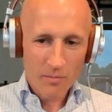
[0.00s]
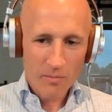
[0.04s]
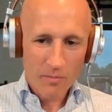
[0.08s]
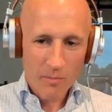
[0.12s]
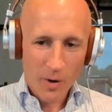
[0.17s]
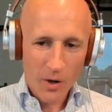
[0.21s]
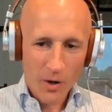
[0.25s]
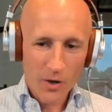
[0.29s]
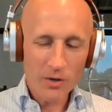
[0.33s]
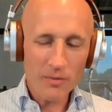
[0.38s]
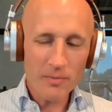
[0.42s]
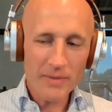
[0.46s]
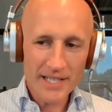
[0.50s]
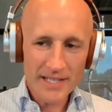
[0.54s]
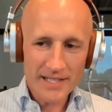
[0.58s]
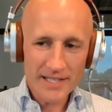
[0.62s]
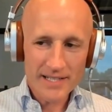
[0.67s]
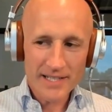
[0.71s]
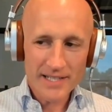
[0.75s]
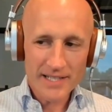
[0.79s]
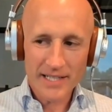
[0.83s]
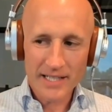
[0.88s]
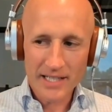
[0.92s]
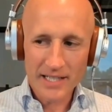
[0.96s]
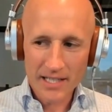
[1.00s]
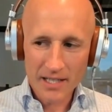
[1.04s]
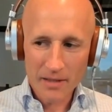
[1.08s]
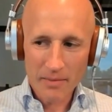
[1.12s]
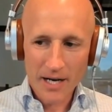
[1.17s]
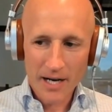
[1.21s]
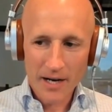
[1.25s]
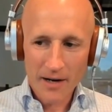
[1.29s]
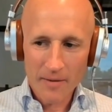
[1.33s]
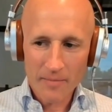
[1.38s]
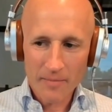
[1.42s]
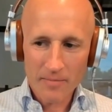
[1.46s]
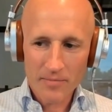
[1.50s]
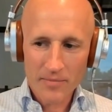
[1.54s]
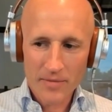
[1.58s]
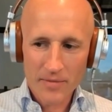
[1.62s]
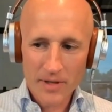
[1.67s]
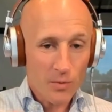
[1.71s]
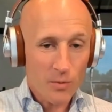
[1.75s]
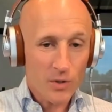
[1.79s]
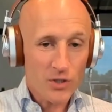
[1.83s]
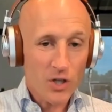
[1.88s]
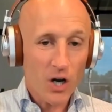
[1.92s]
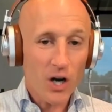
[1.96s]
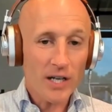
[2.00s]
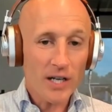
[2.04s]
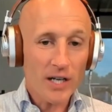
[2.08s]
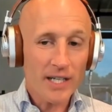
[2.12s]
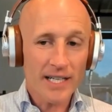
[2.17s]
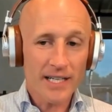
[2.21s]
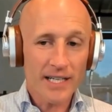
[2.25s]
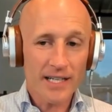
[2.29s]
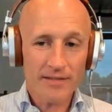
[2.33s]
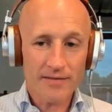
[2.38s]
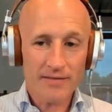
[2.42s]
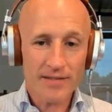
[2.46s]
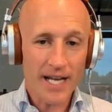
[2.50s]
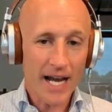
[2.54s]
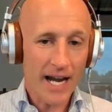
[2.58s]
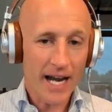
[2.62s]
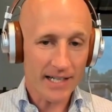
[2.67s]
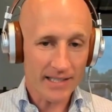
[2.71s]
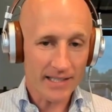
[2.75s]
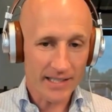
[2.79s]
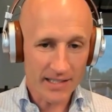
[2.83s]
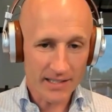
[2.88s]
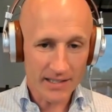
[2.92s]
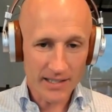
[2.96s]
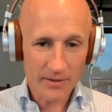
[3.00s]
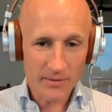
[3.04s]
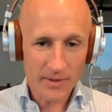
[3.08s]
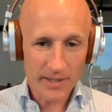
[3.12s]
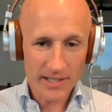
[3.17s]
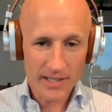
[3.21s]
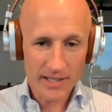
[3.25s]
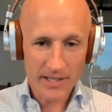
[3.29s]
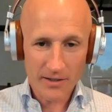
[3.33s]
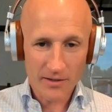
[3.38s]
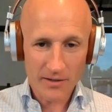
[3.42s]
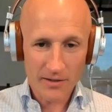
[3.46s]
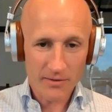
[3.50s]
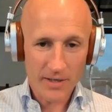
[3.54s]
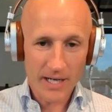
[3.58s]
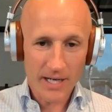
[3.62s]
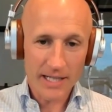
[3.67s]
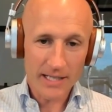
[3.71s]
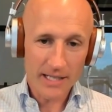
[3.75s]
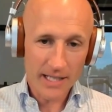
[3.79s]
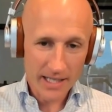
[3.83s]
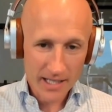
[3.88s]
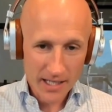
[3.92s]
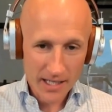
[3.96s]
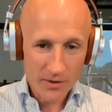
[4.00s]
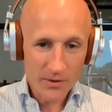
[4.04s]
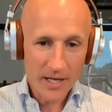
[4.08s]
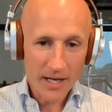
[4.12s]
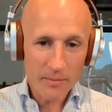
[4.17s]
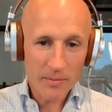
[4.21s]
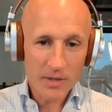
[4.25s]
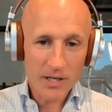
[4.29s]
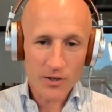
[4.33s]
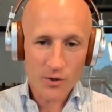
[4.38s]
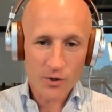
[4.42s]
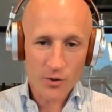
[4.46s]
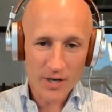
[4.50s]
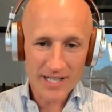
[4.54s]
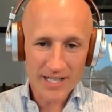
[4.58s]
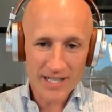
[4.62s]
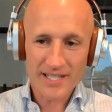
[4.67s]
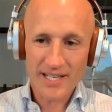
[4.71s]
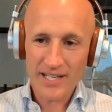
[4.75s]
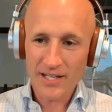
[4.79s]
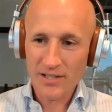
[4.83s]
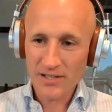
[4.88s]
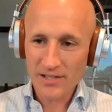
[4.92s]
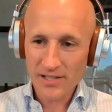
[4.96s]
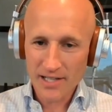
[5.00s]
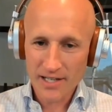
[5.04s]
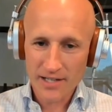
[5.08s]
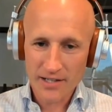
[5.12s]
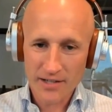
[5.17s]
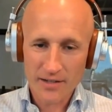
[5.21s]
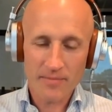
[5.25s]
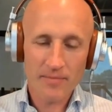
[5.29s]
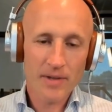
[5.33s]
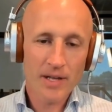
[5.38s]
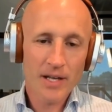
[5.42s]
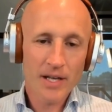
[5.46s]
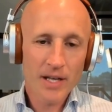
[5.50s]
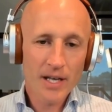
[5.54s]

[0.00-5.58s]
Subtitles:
part of me is thinking about, we're talking tactically right here, right? Like, okay, I'm going to create a sales letter.